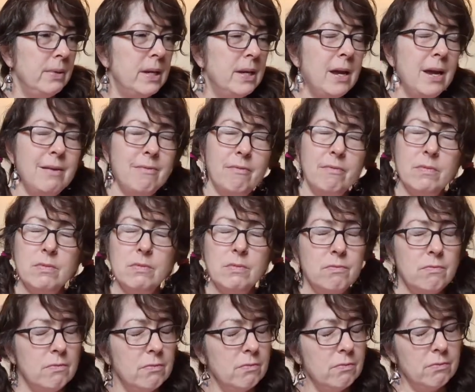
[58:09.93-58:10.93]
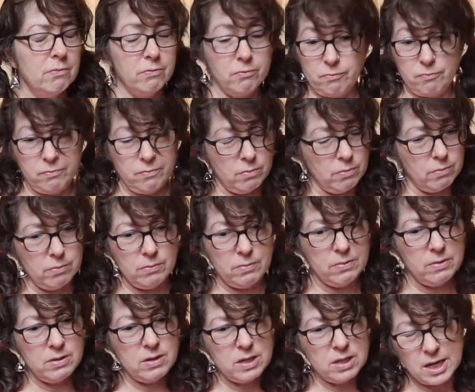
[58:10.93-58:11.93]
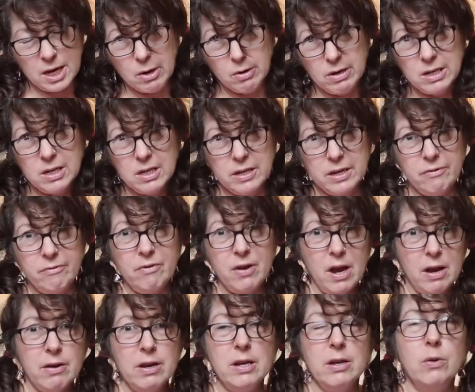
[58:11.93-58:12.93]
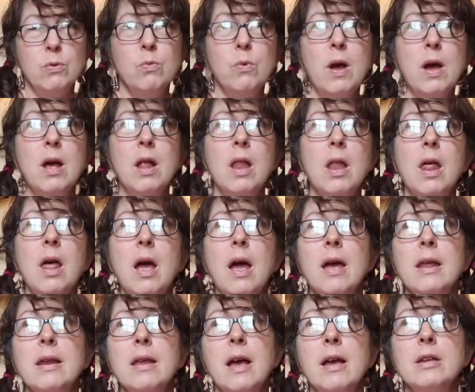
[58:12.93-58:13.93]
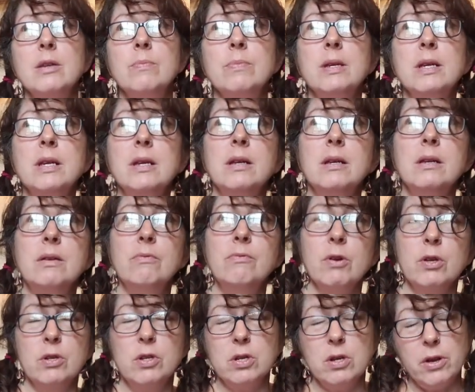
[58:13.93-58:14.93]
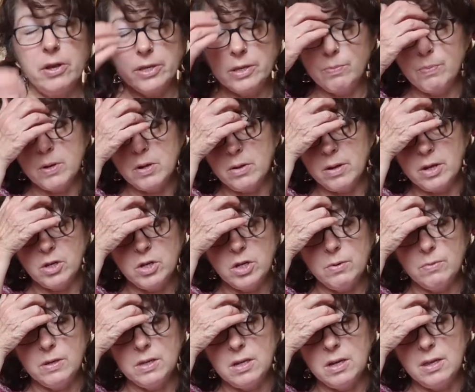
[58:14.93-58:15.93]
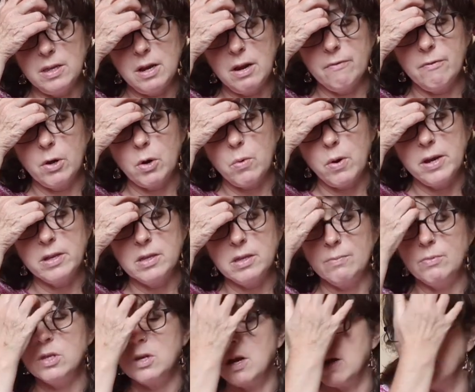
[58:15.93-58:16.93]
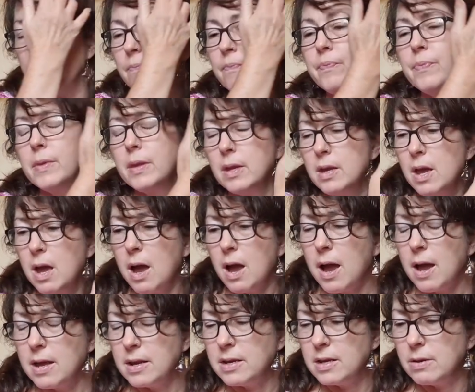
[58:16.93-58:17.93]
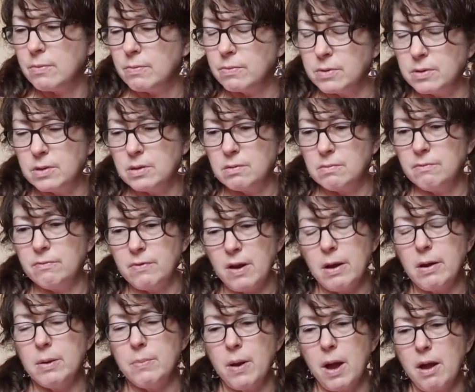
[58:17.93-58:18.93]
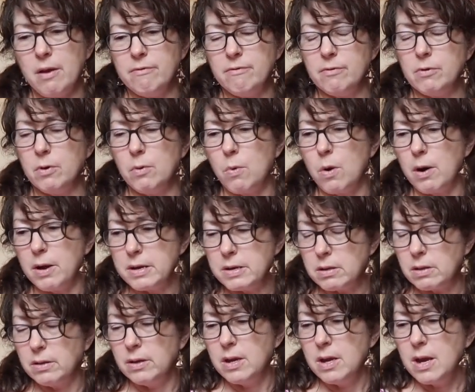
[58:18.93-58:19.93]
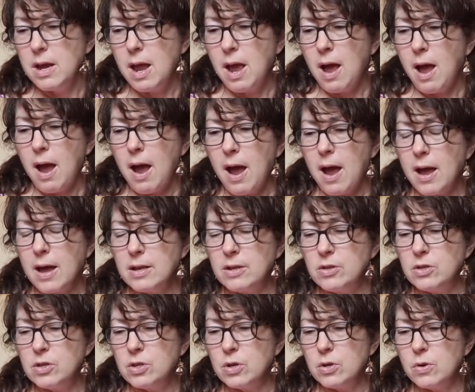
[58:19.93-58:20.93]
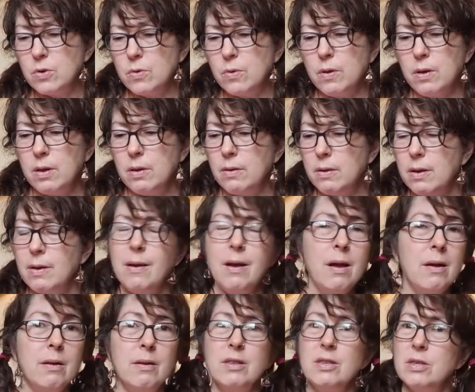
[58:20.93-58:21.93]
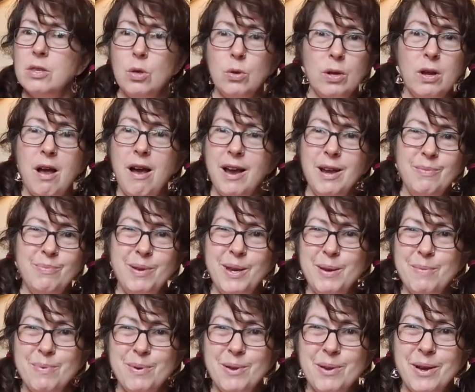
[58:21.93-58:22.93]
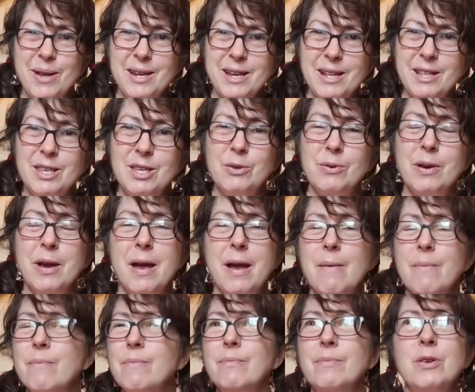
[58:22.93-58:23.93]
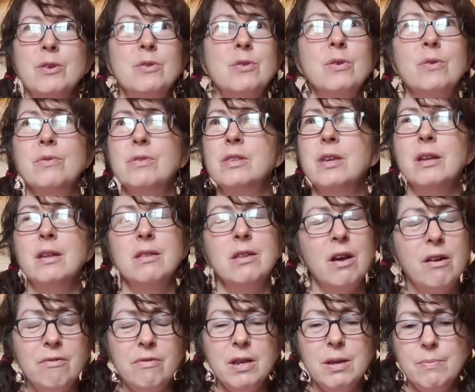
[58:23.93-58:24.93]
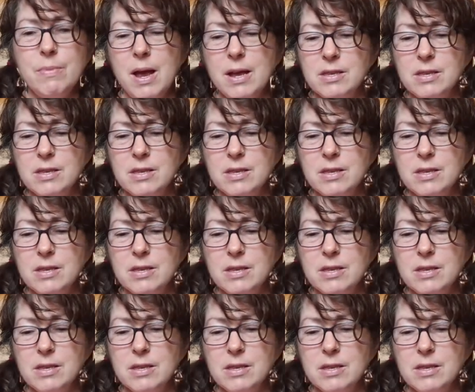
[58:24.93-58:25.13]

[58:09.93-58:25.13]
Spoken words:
became seriously very unwell and had to be rushed to hospital. And she was in there for quite some time and it was very bad for a while. And so the kind people on Instagram, you know, sent lovely